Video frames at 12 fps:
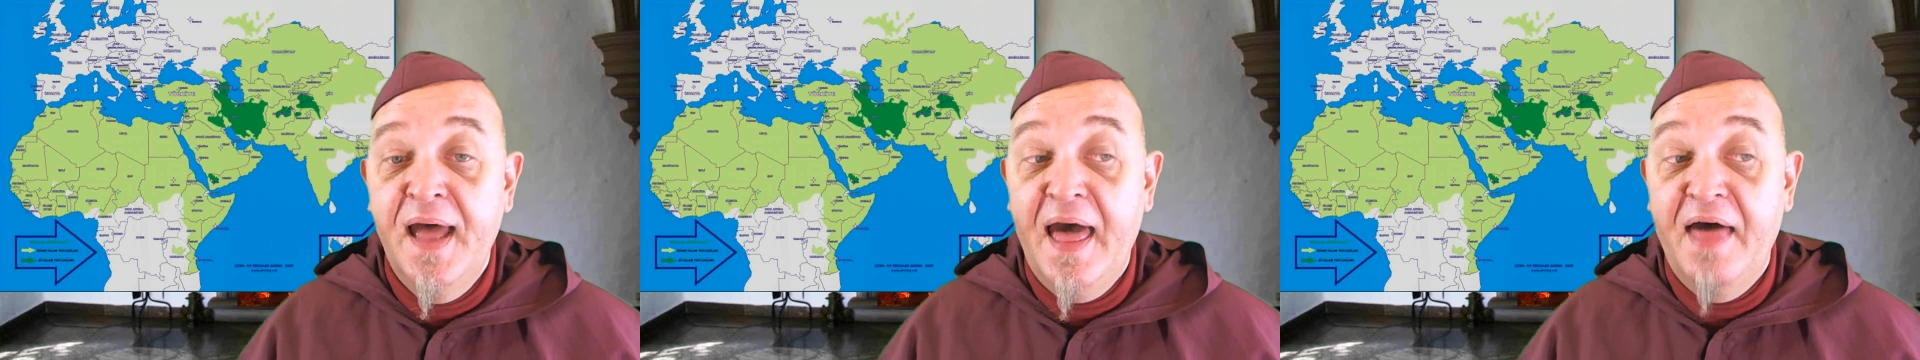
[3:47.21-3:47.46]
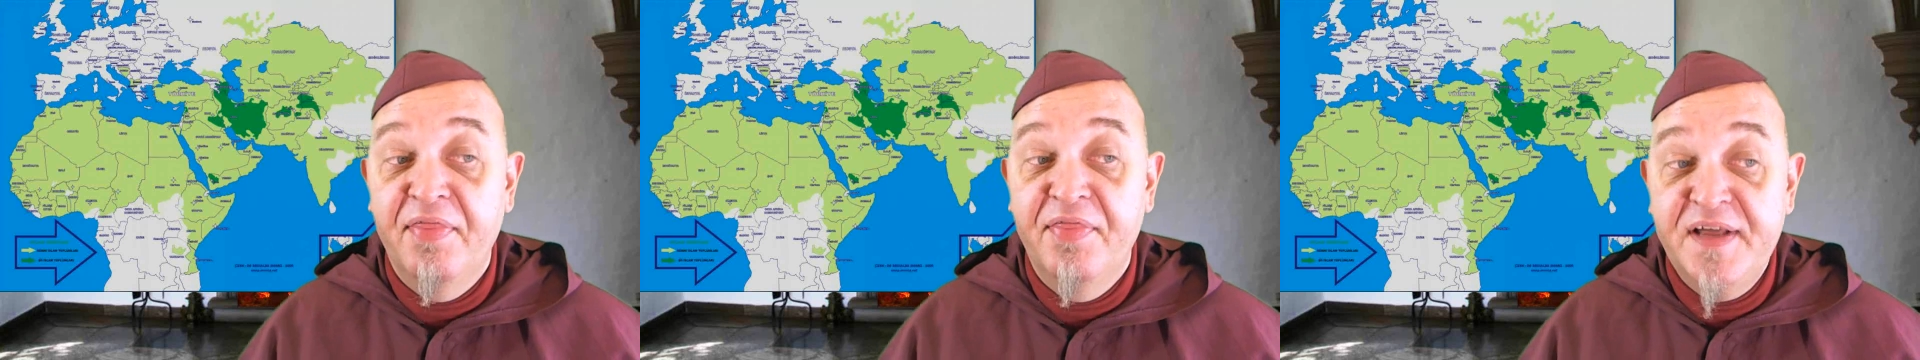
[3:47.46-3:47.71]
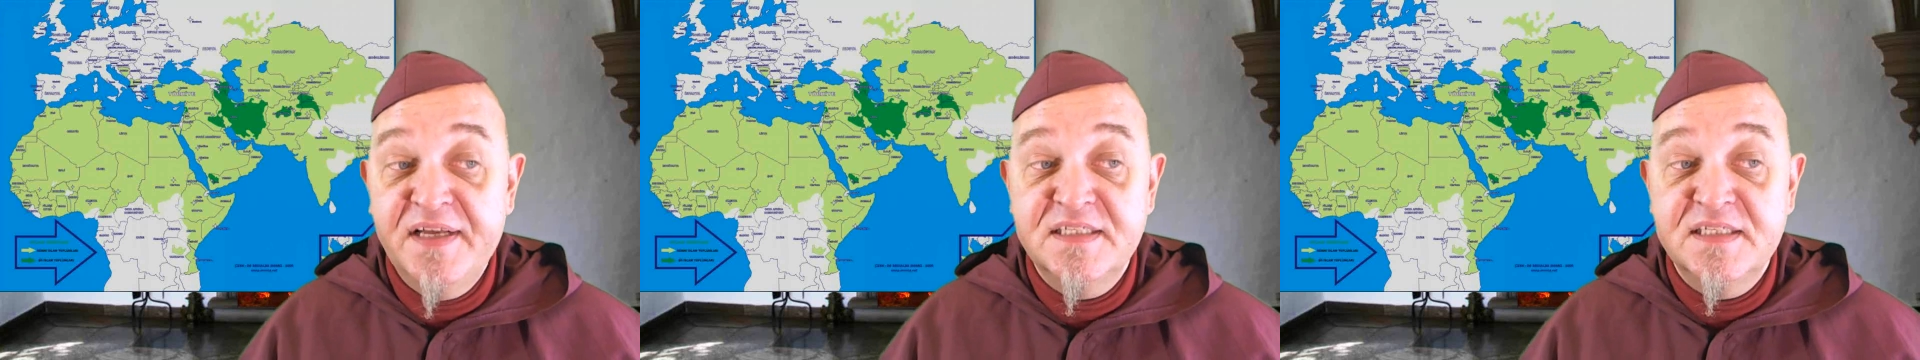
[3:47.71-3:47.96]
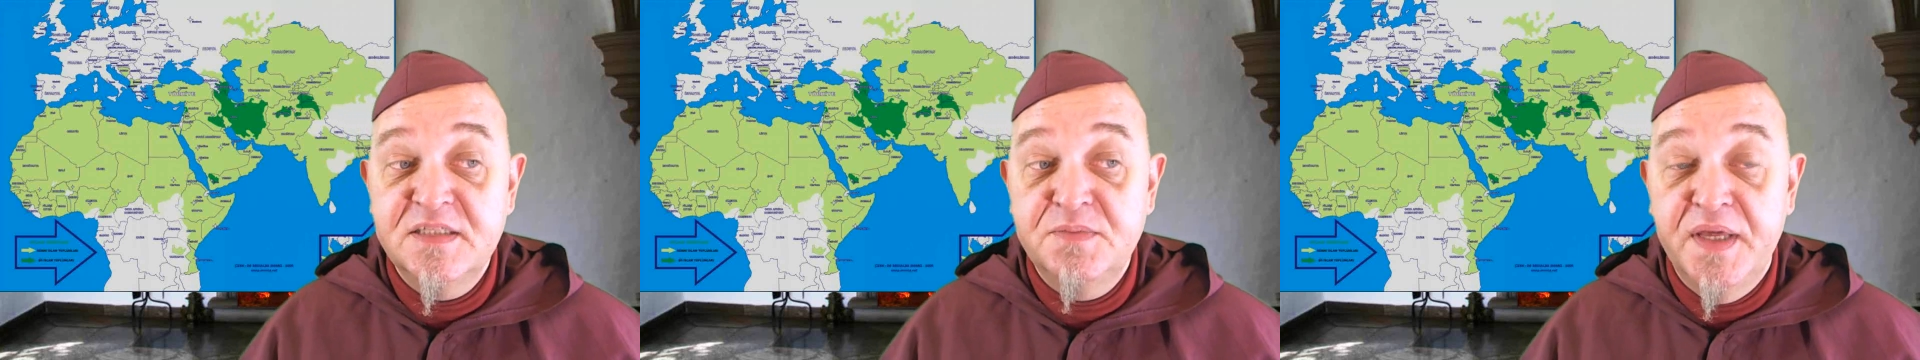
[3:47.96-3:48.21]
And
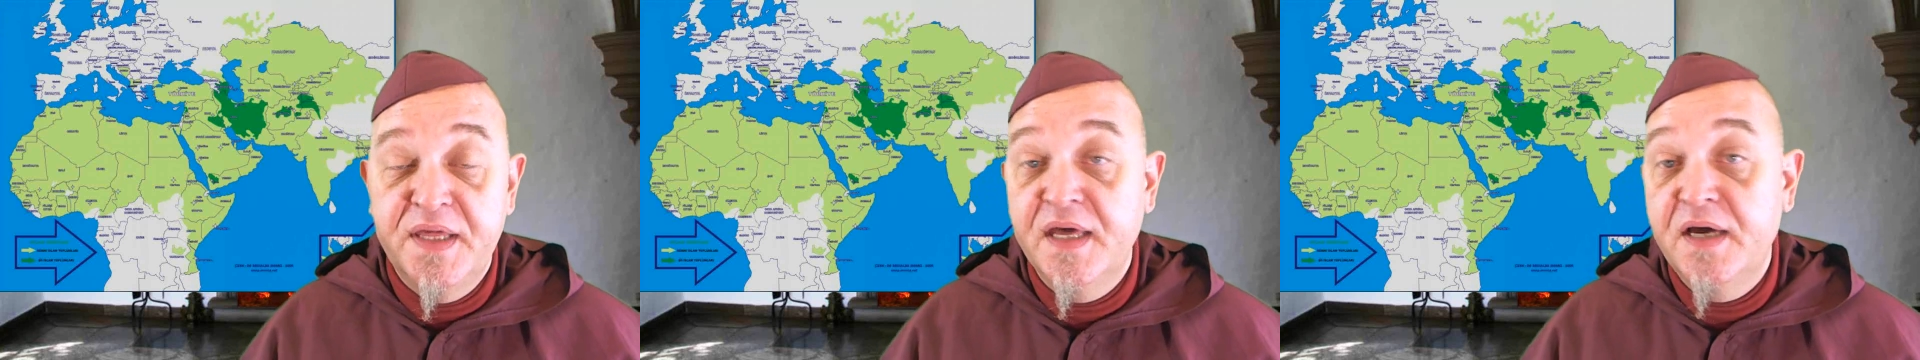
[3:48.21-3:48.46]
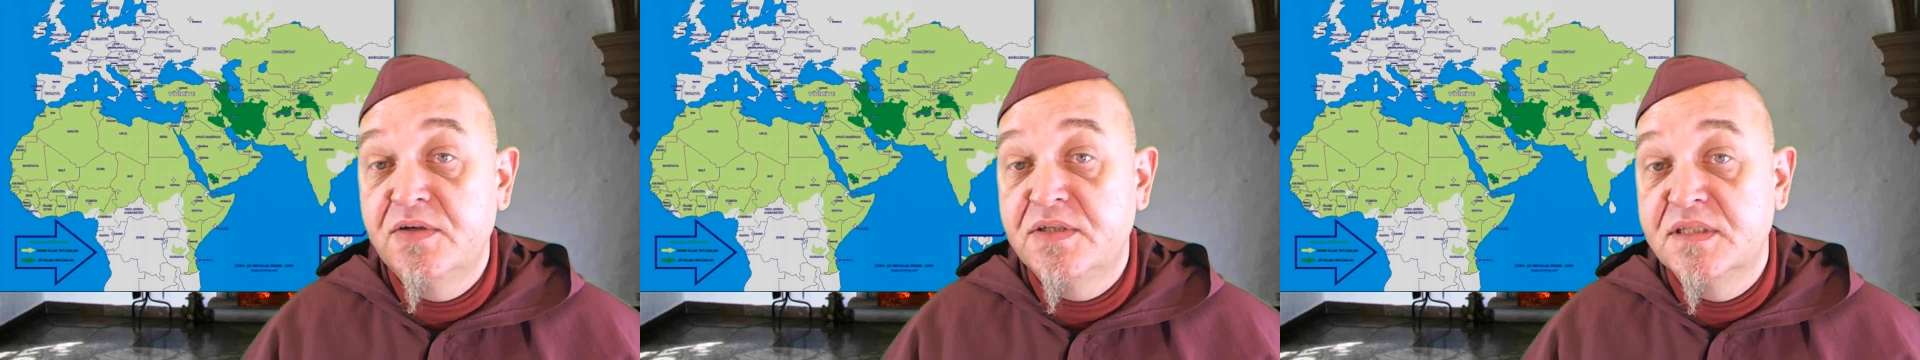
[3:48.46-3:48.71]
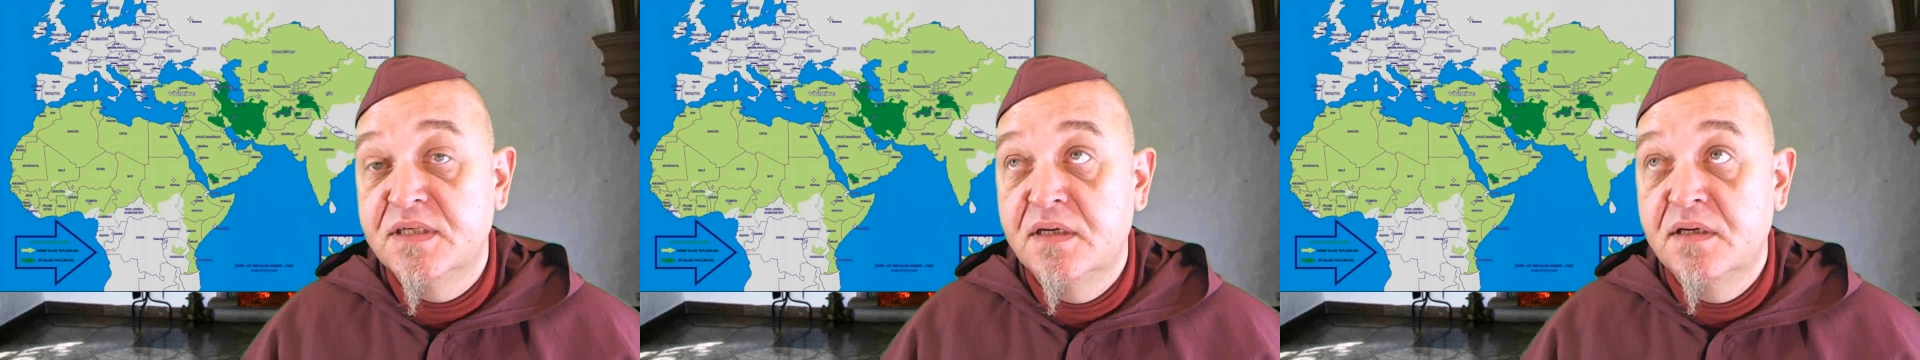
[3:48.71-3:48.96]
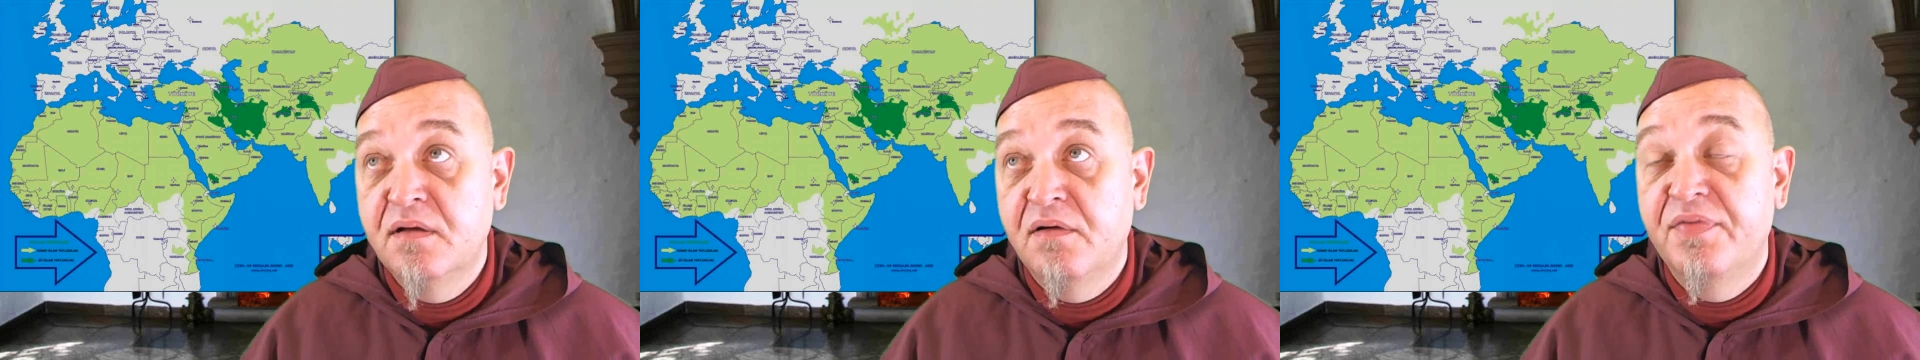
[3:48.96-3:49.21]
this is because
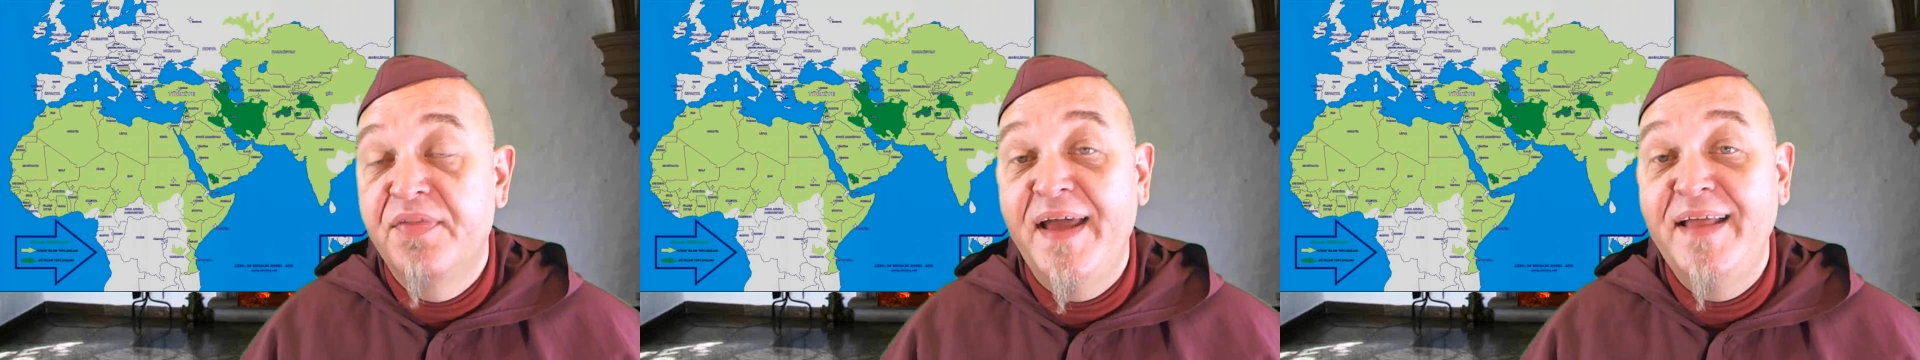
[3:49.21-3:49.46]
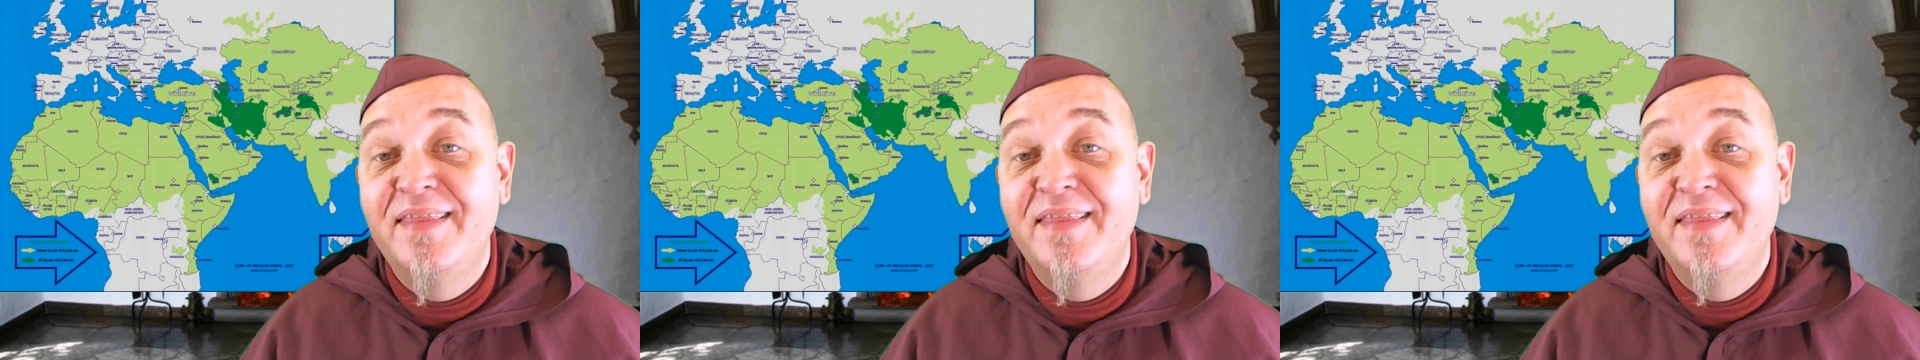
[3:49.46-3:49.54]
they